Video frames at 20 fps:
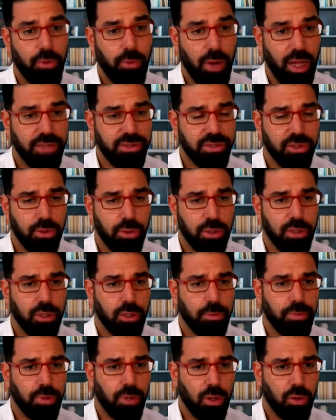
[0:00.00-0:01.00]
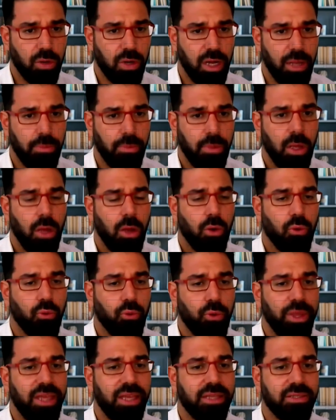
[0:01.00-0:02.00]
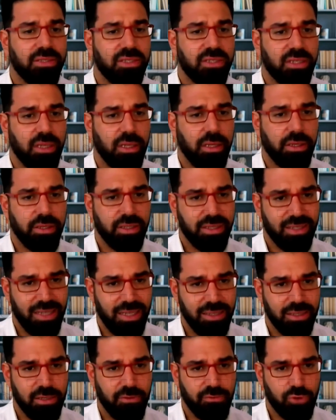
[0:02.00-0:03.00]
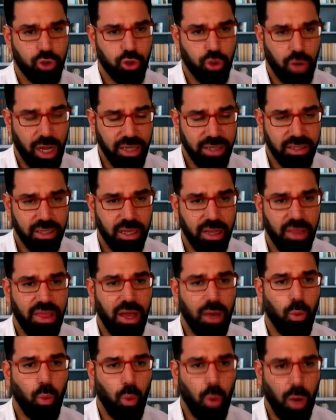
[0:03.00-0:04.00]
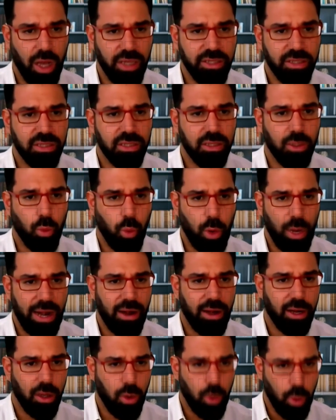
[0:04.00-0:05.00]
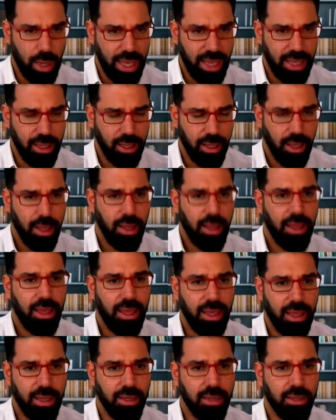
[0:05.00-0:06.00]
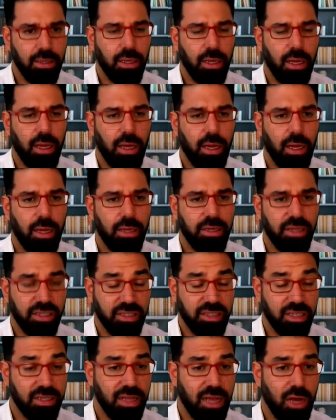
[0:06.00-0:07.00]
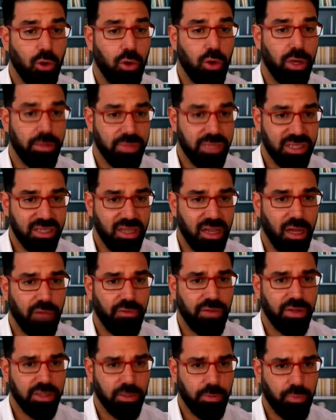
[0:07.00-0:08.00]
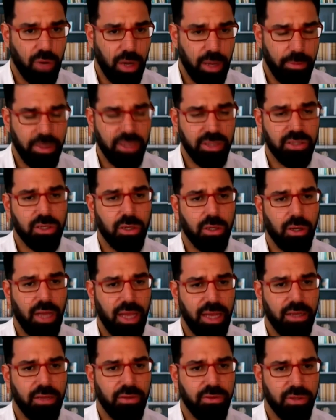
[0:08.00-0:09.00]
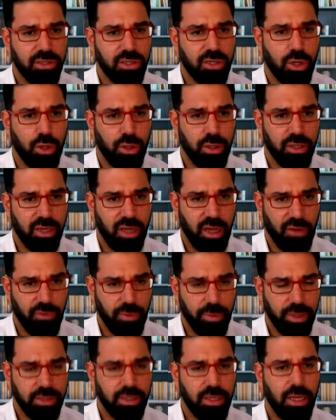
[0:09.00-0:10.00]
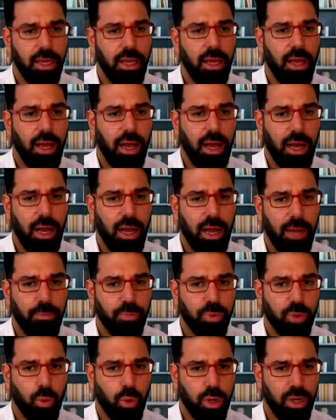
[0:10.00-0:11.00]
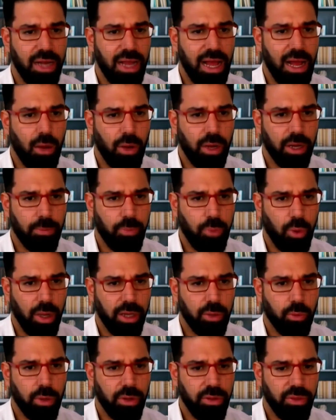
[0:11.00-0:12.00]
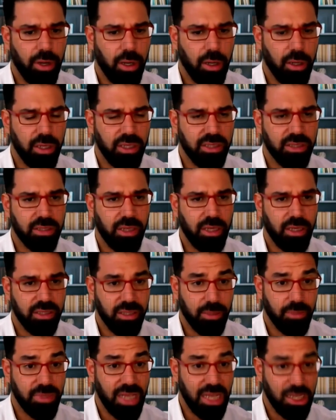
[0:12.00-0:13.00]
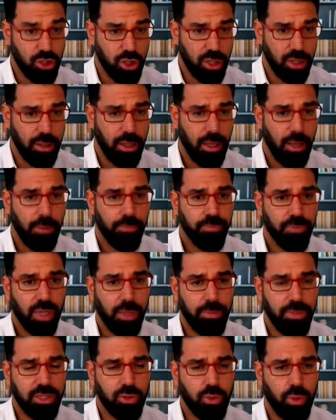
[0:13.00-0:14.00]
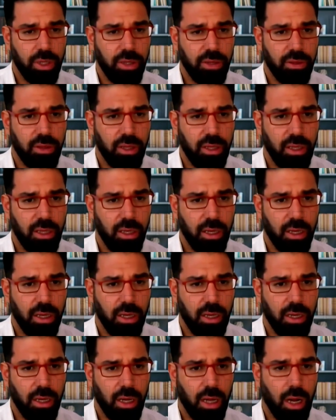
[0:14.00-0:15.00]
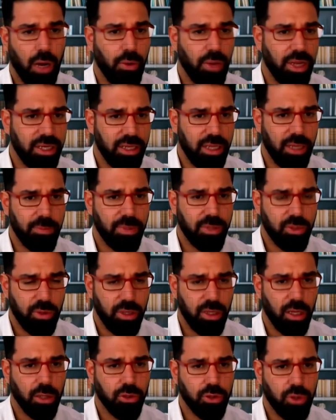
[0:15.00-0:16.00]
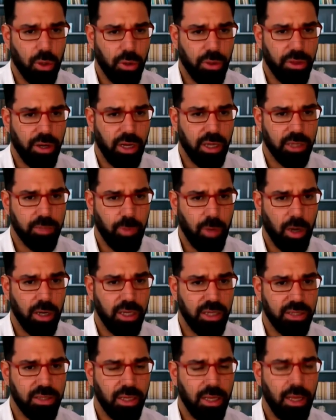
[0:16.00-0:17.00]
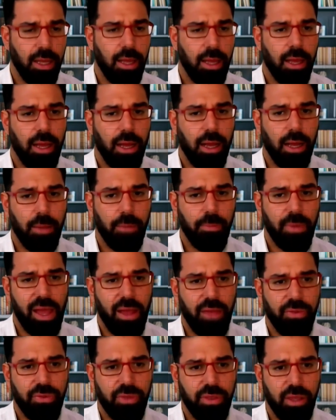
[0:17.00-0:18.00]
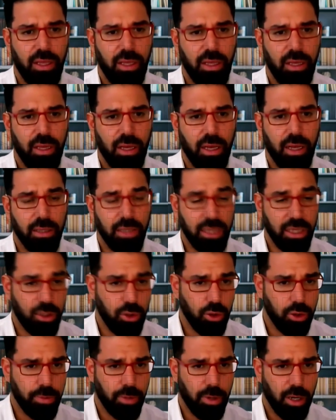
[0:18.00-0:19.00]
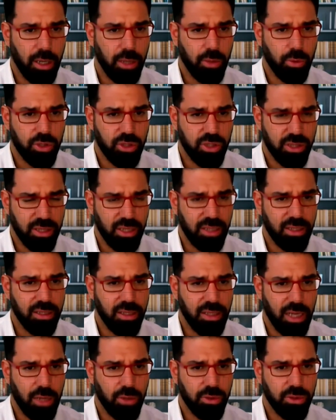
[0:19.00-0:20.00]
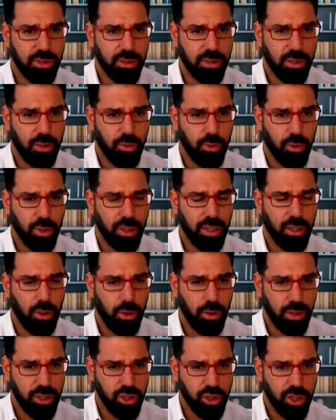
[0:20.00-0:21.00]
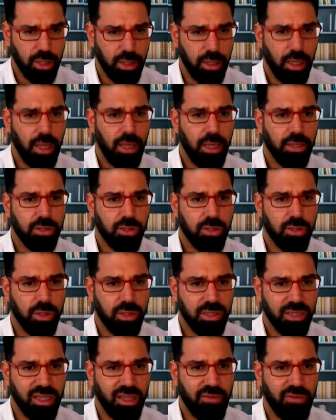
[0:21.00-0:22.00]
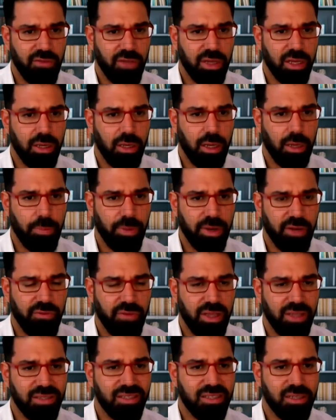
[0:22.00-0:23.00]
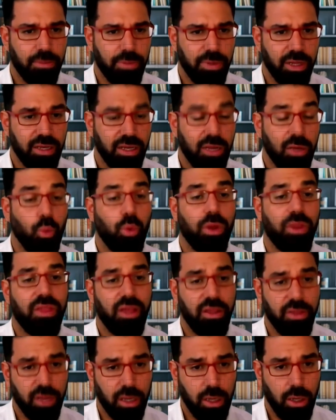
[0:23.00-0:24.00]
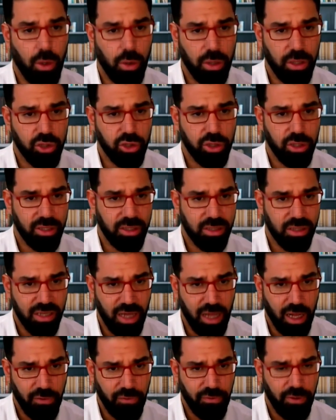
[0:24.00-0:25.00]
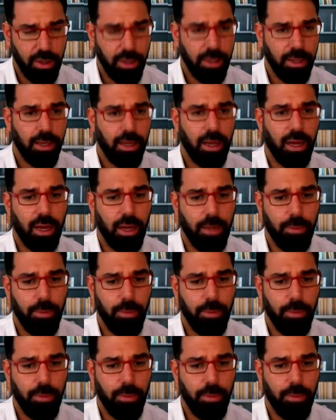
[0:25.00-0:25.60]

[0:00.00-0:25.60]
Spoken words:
on Iran's nuclear program reinstilled a sense of trust that was wearing away in Netanyahu himself as a prime minister and in this current government. We're now at a point where there is some tension between the Haredi, between the ultra-Orthodox parties, and the Likud party, which is Netanyahu's ruling coalition. So it's leaving a bit of instability within the coalition itself.